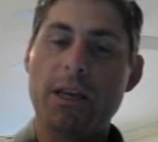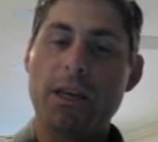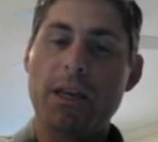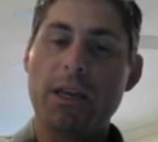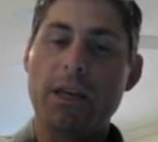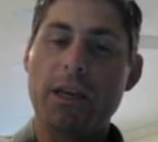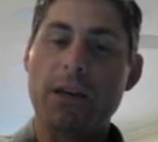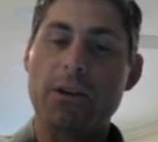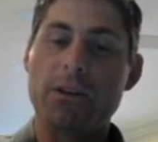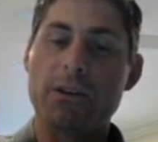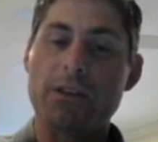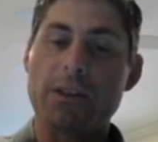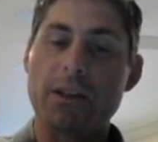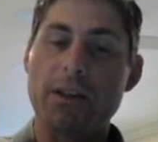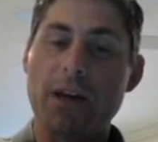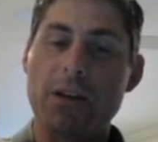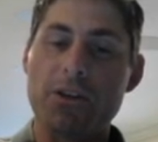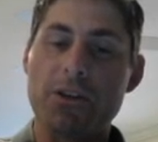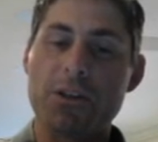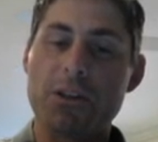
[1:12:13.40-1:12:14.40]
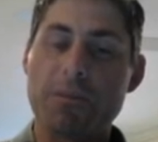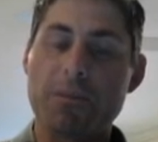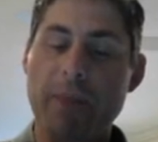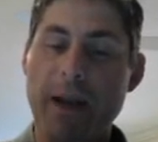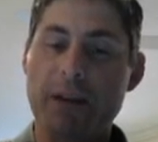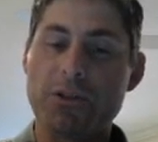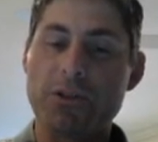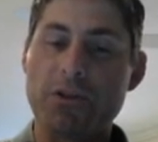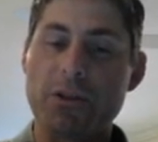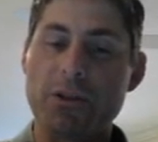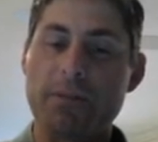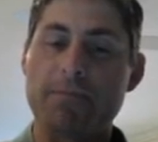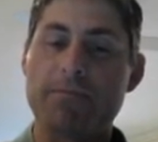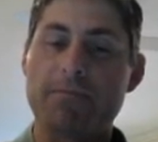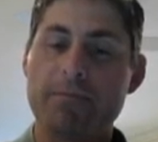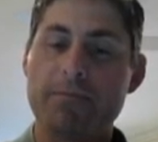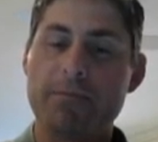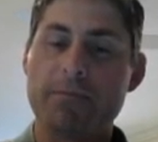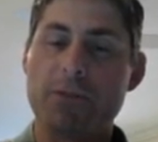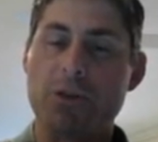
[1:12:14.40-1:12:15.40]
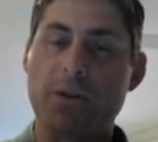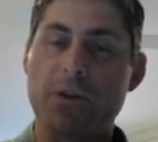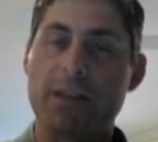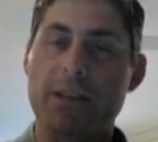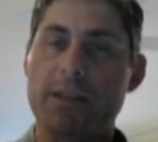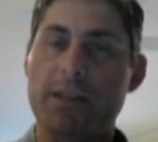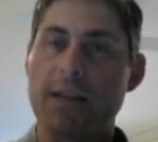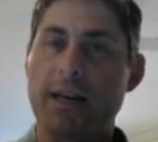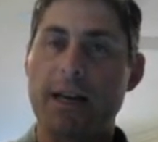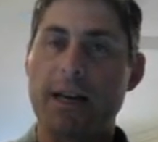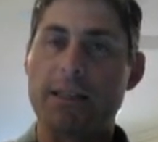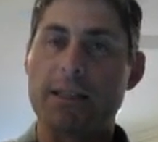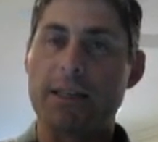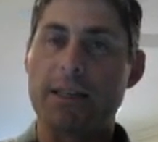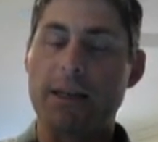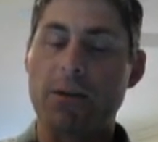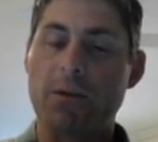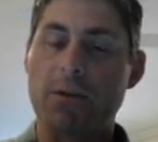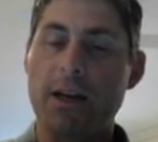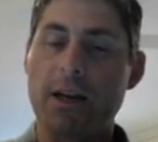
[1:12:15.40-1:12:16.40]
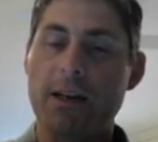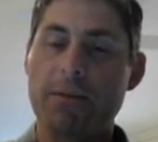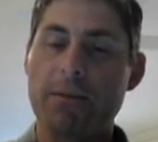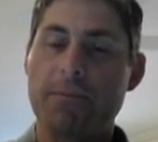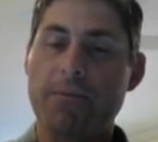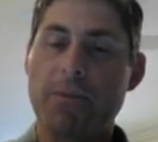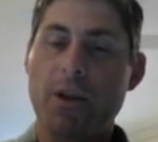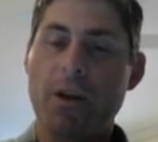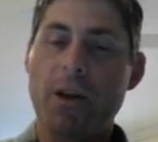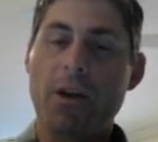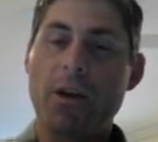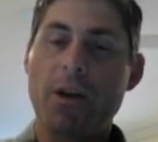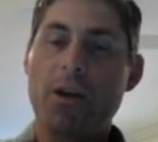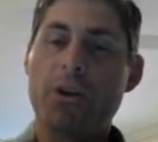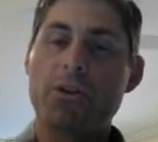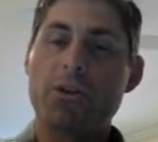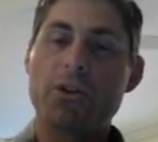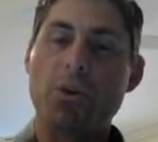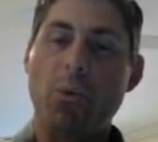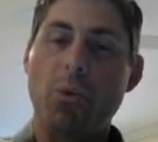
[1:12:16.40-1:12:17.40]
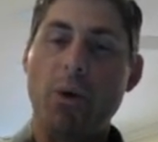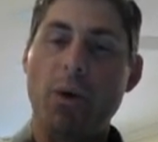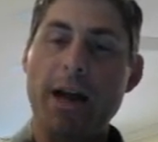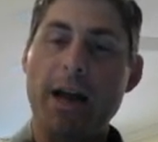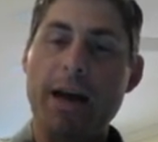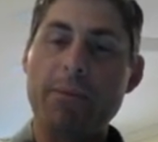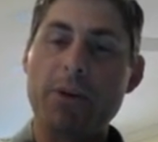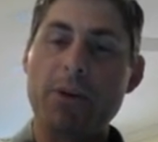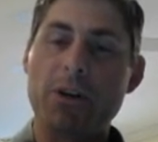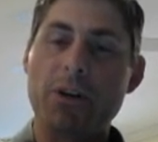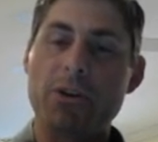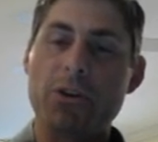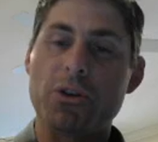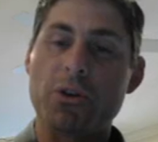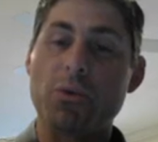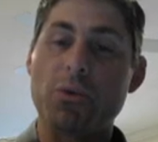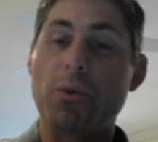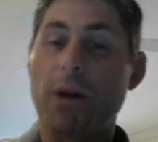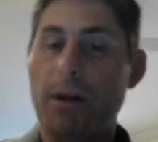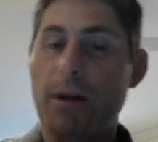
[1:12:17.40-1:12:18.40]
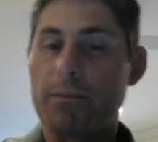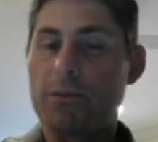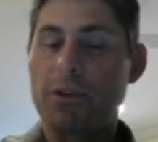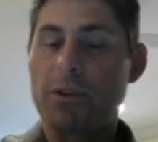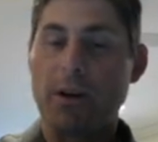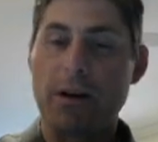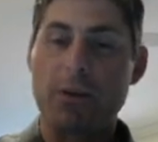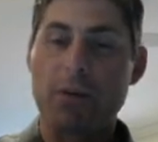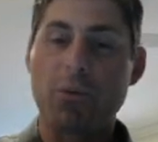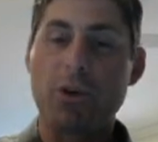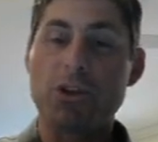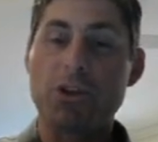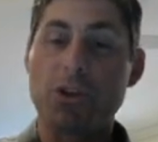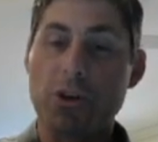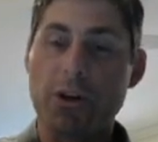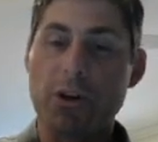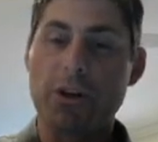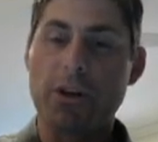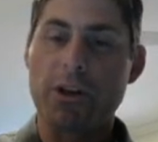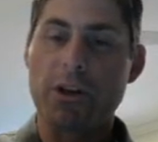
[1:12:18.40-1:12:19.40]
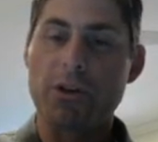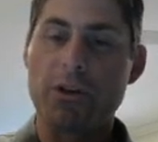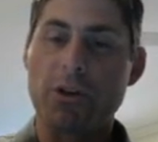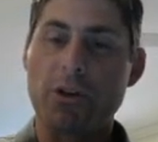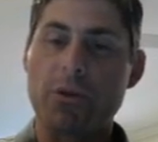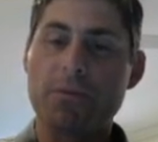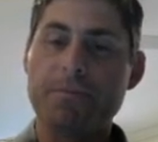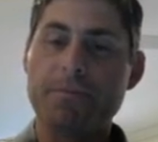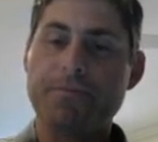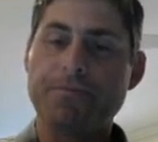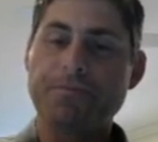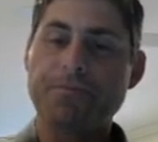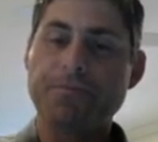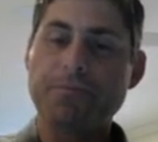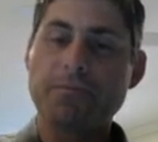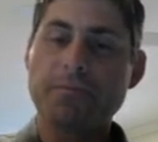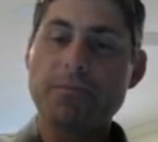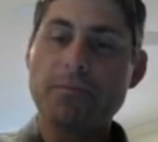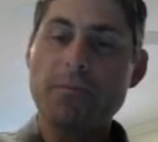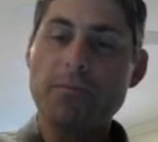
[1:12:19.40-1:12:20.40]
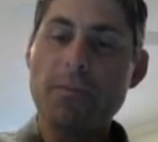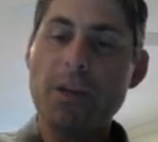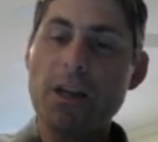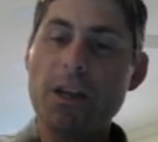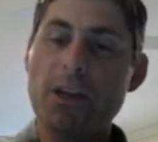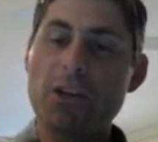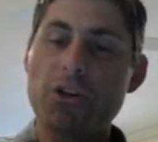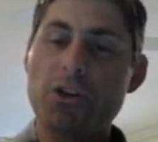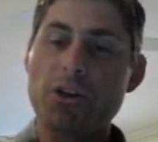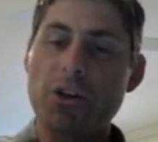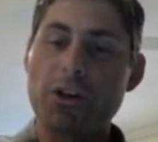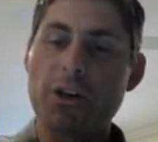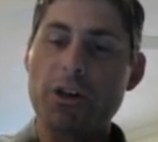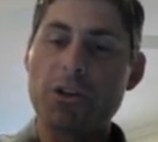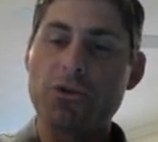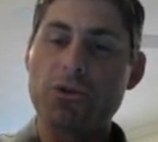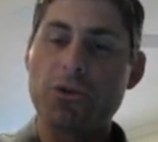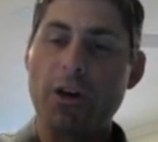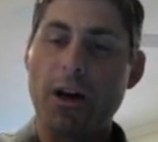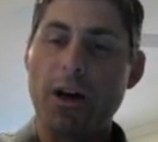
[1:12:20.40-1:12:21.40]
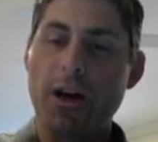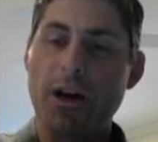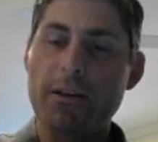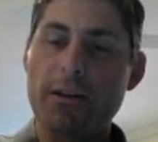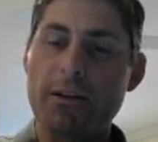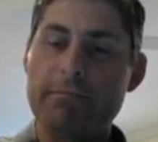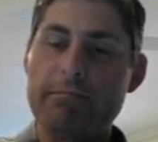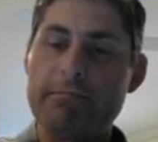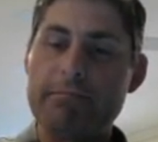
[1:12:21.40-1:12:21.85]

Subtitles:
Here's another spectrum. You get the idea, right? So what I'm going to do, what you're going to do is you're going to draw